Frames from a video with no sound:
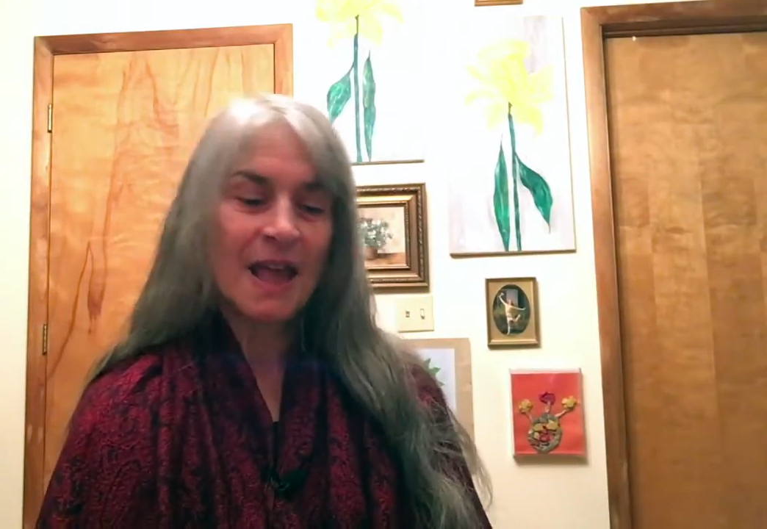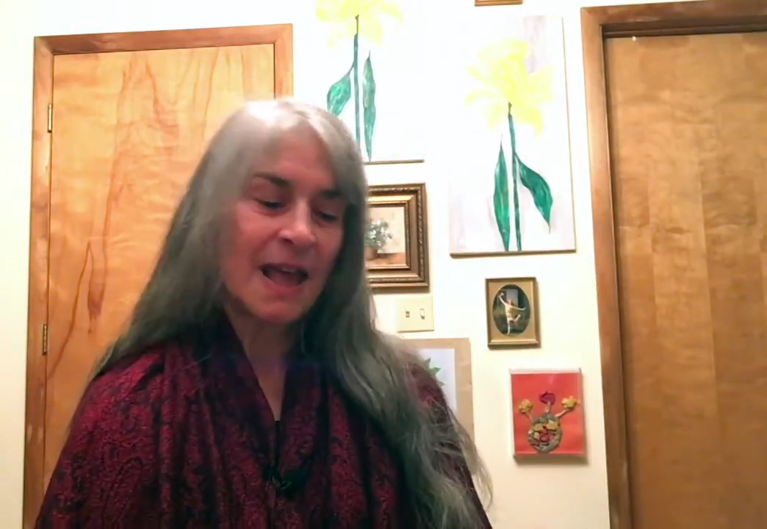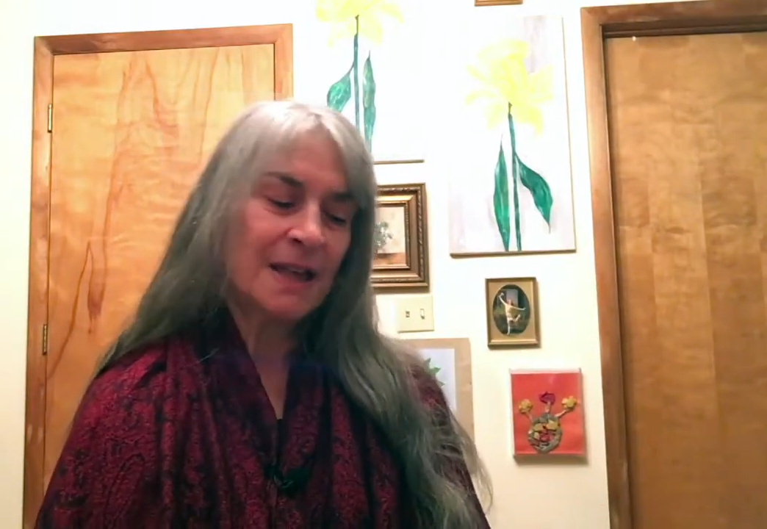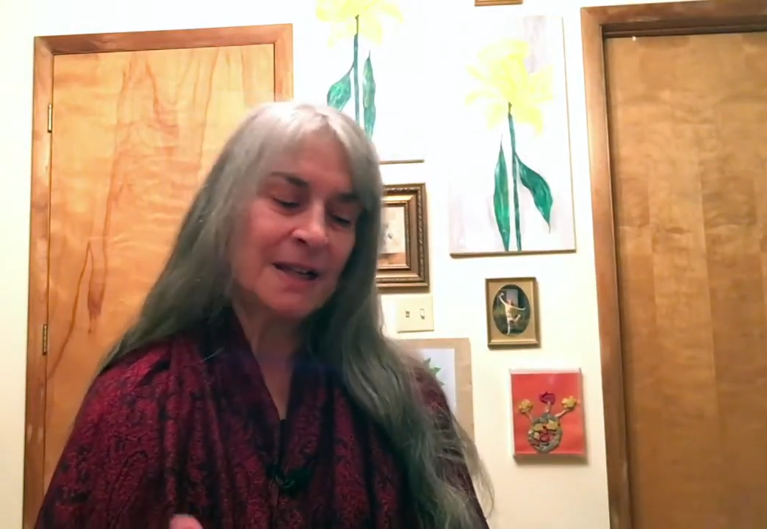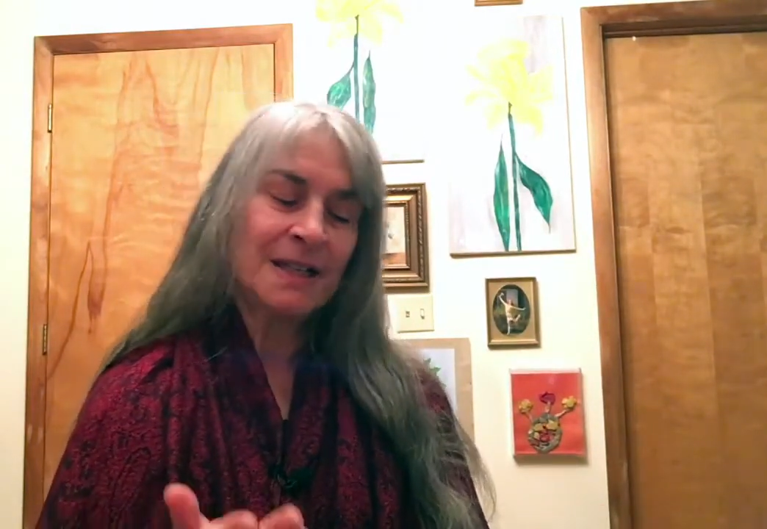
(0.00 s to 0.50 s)

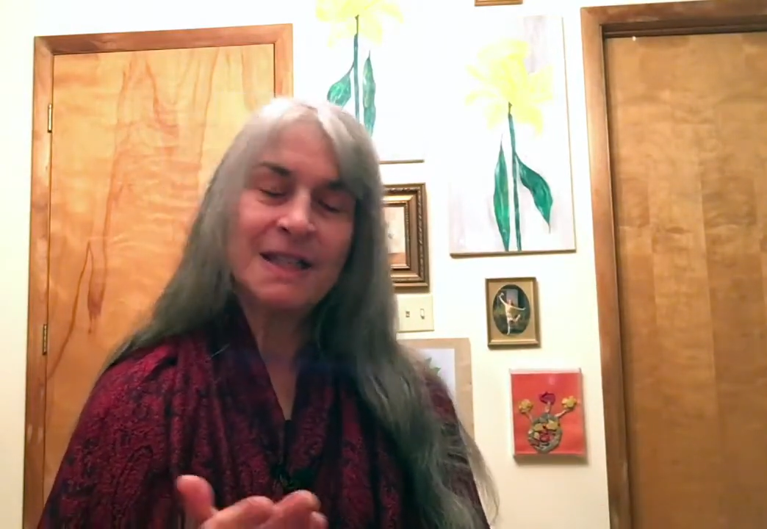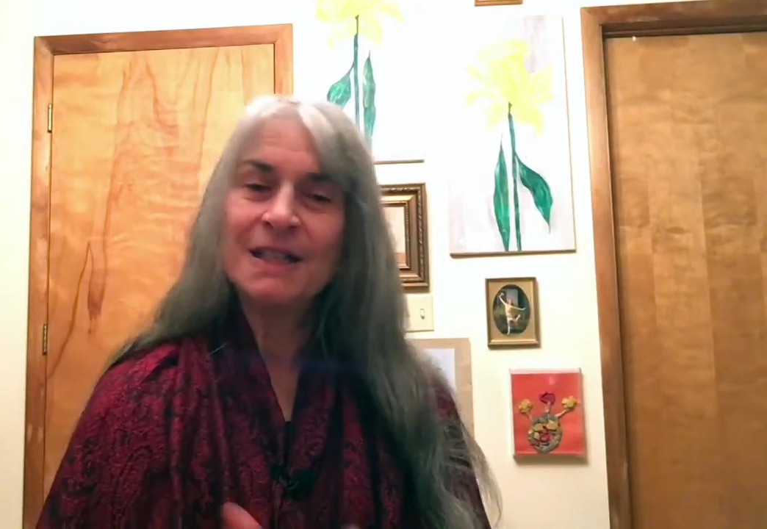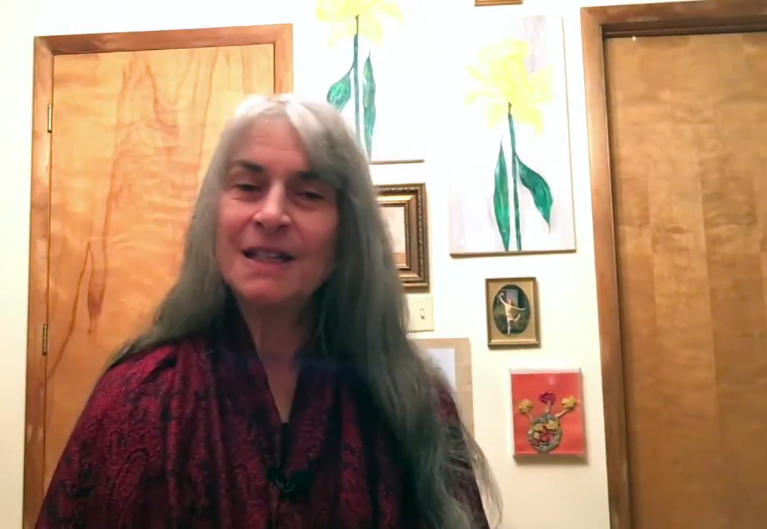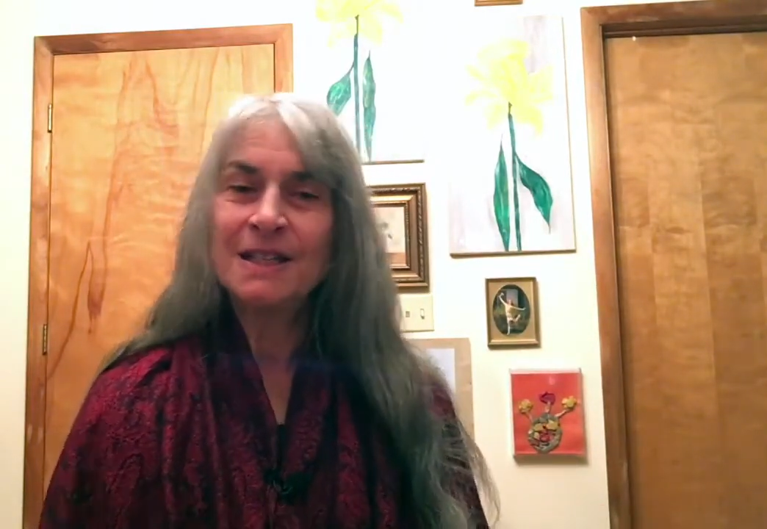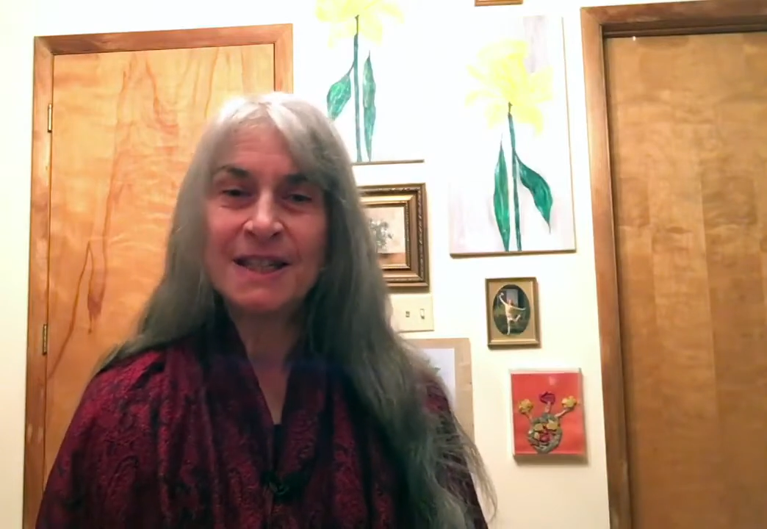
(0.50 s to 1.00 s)
and I
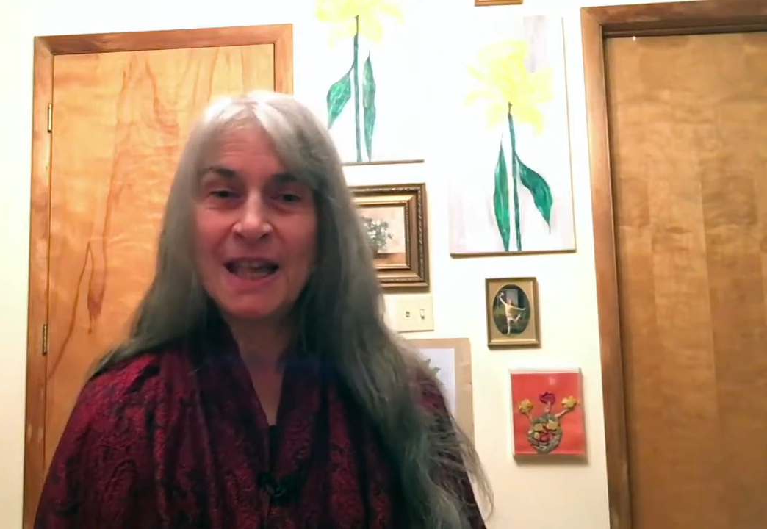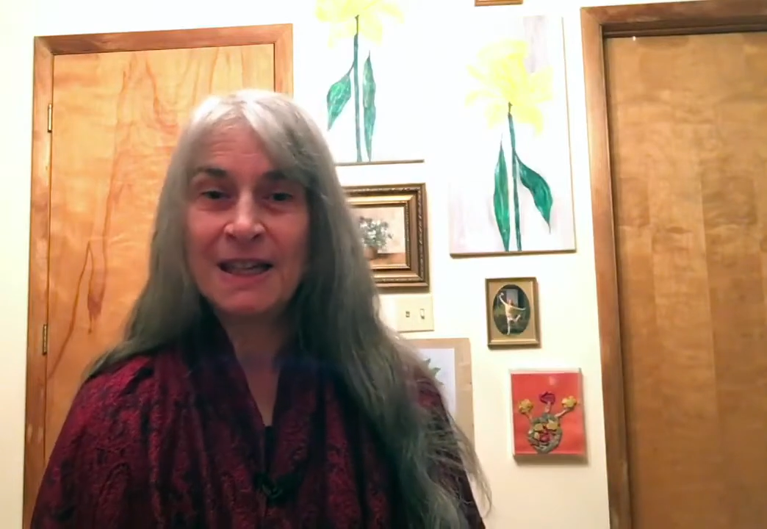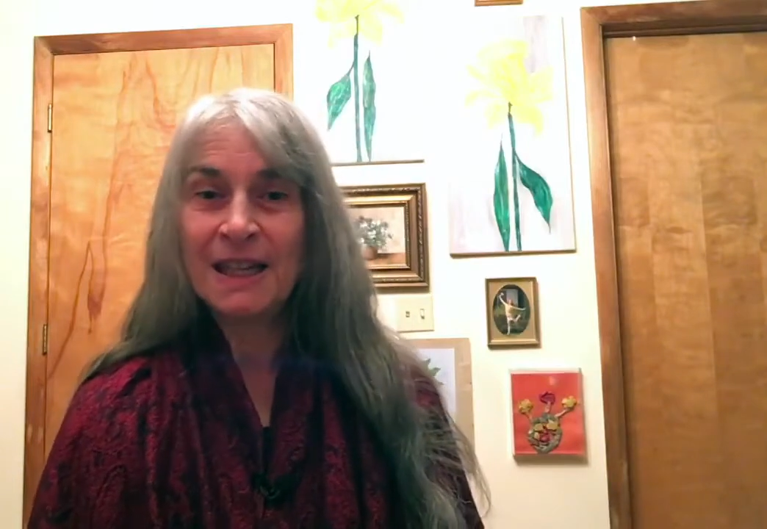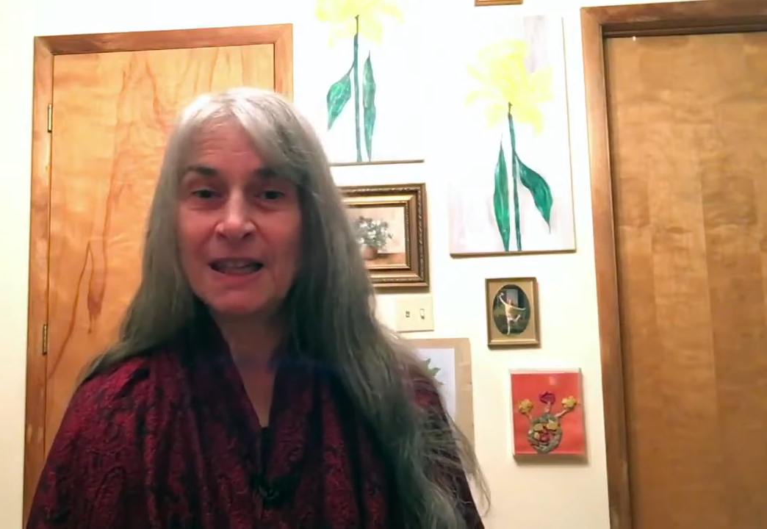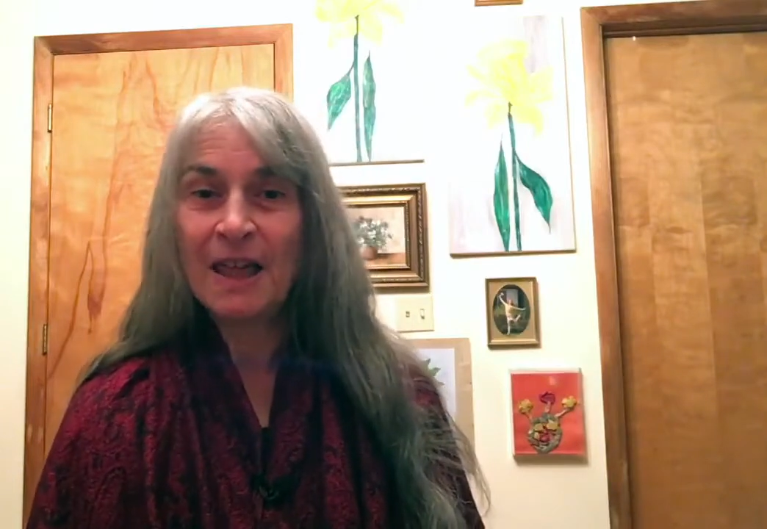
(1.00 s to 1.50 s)
did the
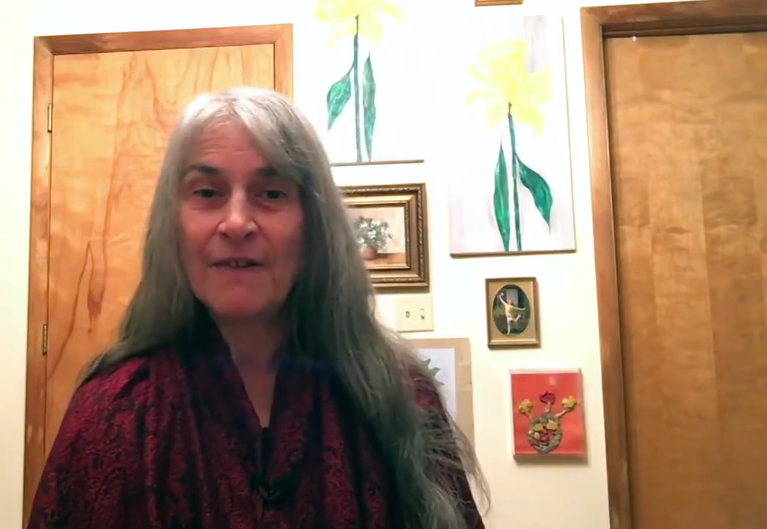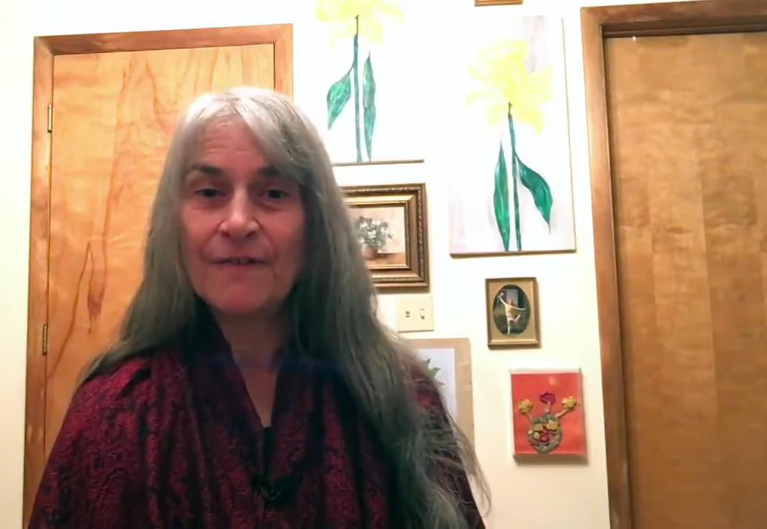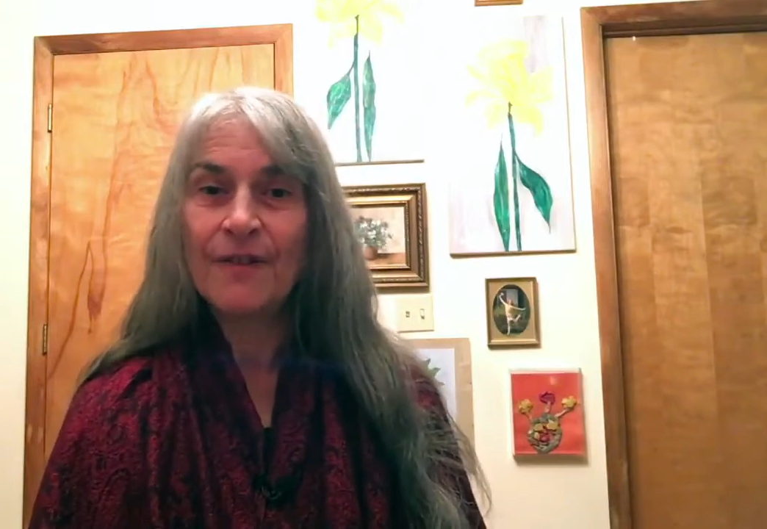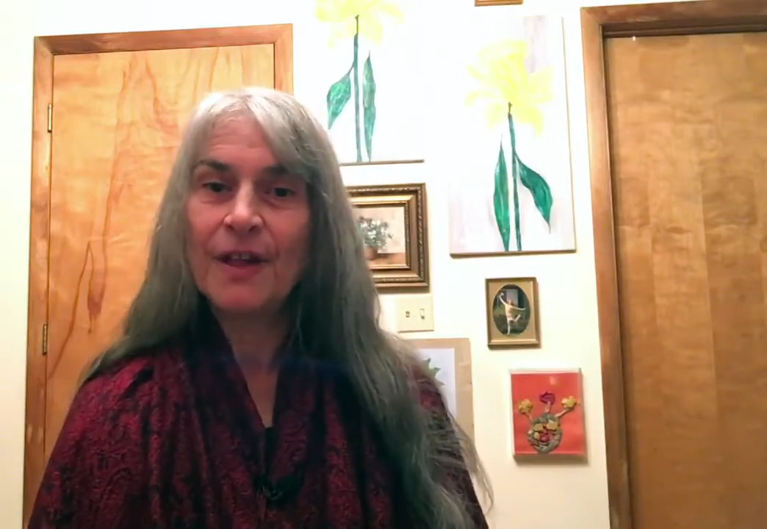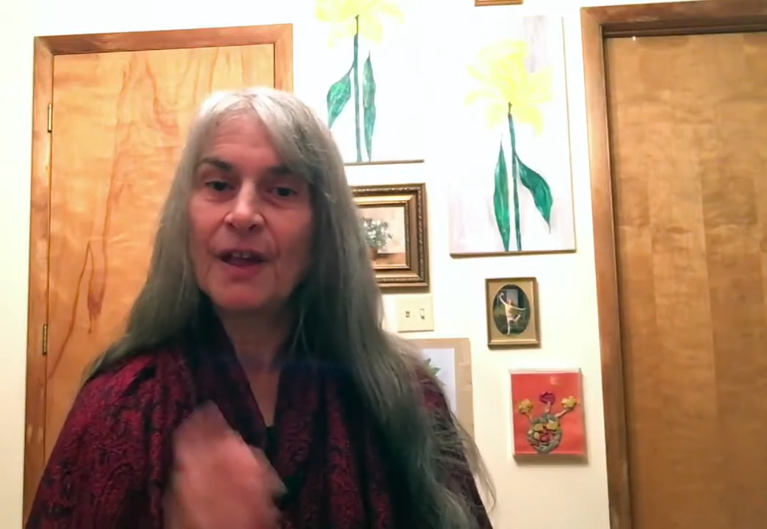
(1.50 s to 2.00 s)
sending love,